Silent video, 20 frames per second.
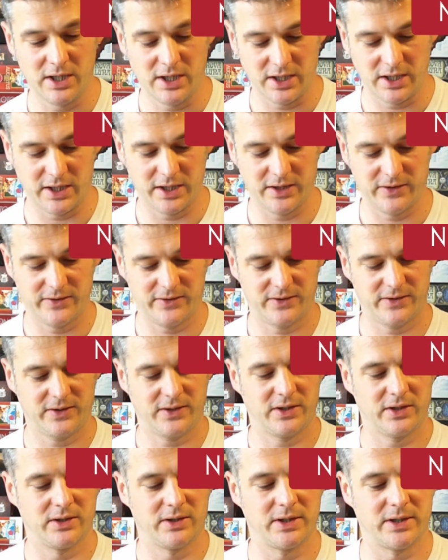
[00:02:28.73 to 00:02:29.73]
Is
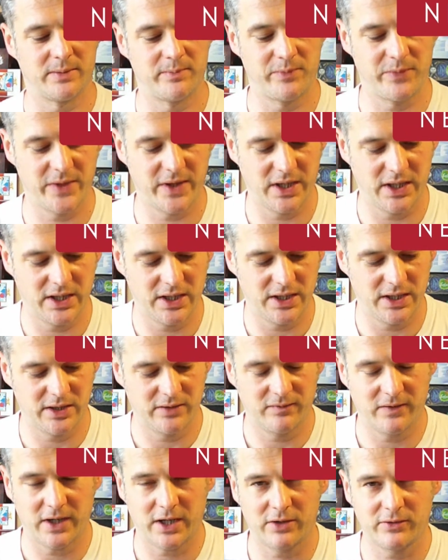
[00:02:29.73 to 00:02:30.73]
the
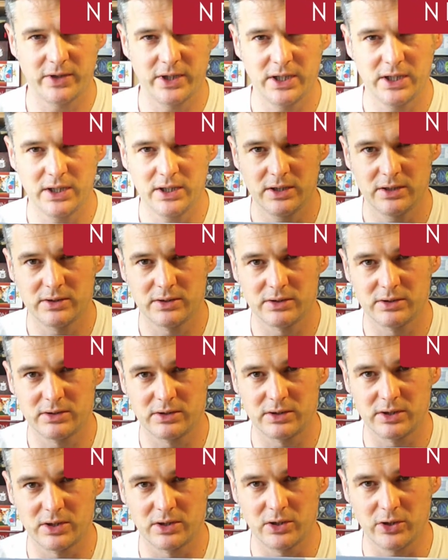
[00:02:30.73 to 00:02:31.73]
Ivari
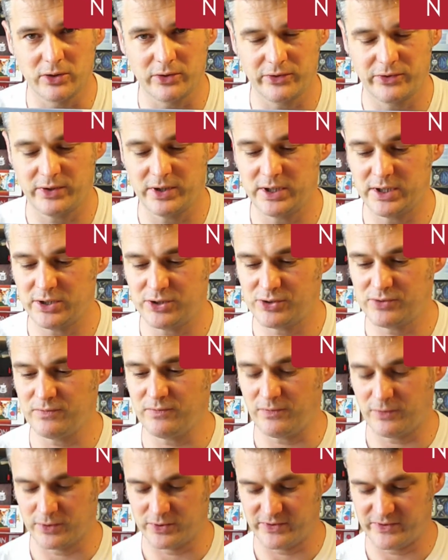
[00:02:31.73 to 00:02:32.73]
Deluxe Edition
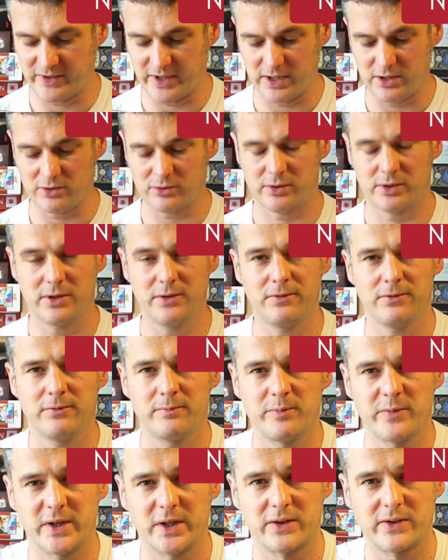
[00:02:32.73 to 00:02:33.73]
from Thundergriff.
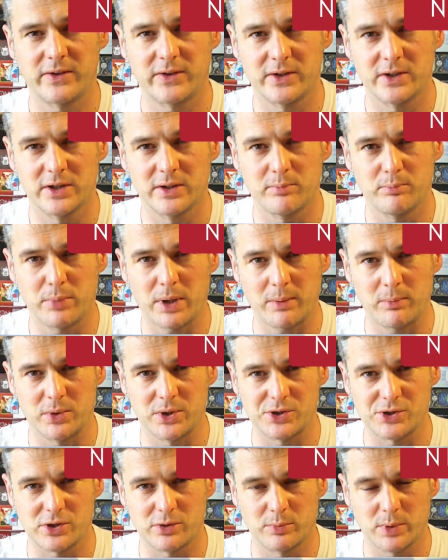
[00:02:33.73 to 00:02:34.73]
That's the
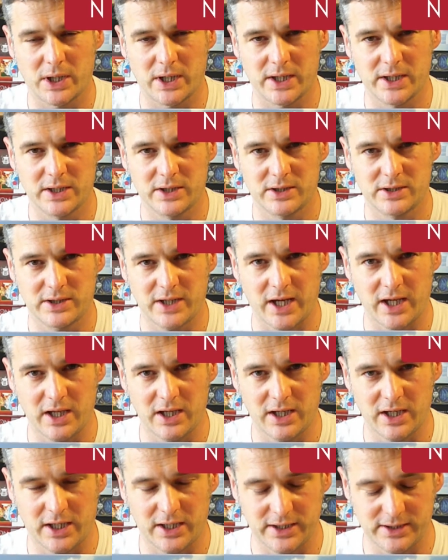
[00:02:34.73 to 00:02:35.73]
publisher behind
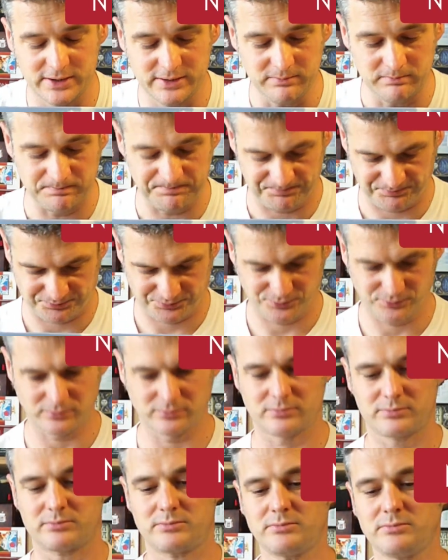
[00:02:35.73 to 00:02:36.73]
Tang Garden.
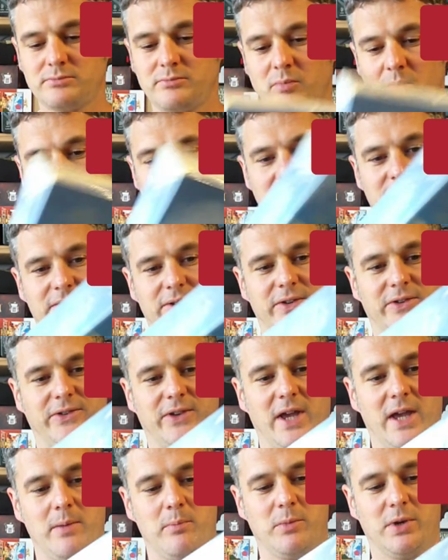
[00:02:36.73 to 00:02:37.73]
That's the
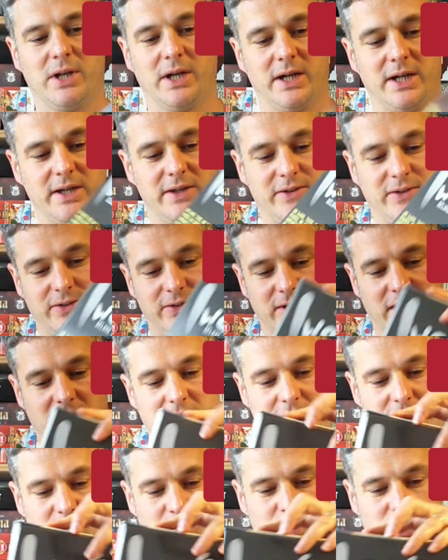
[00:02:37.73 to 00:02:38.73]
same nice
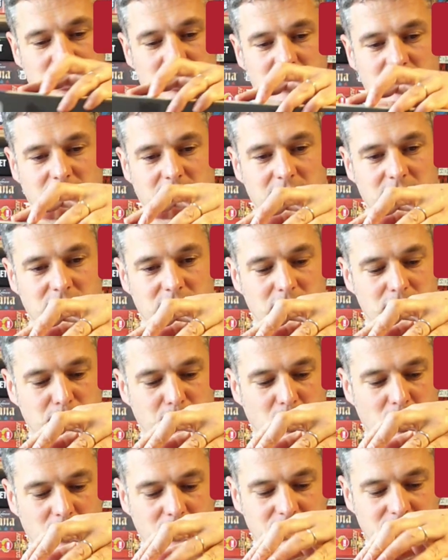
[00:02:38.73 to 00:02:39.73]
artwork and
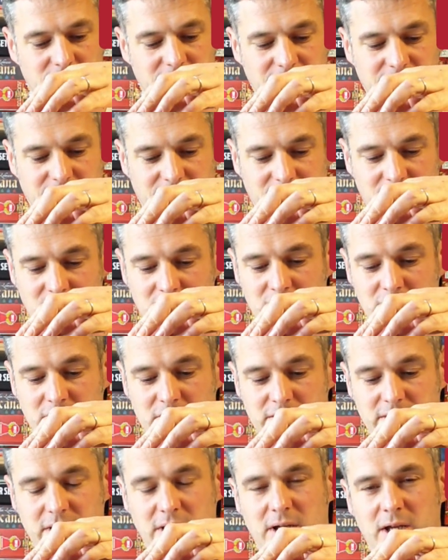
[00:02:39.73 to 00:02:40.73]
components.
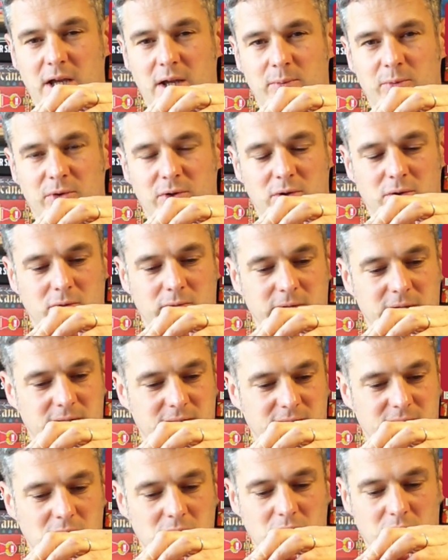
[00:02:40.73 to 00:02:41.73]
Their games
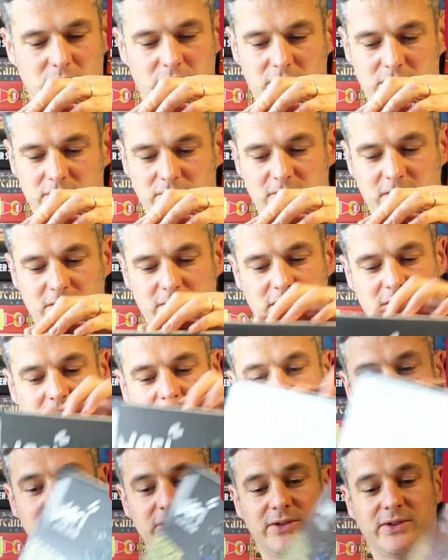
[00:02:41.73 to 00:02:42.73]
always look very
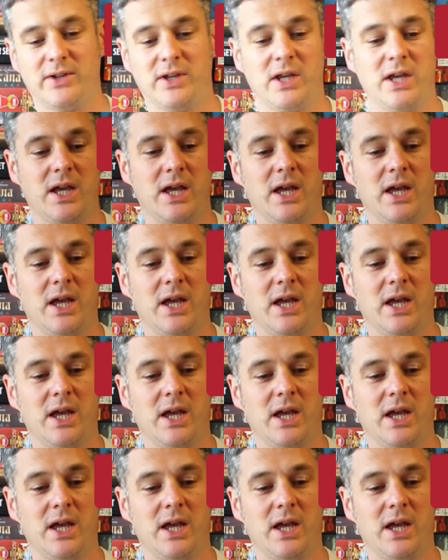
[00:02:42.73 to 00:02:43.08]
nice.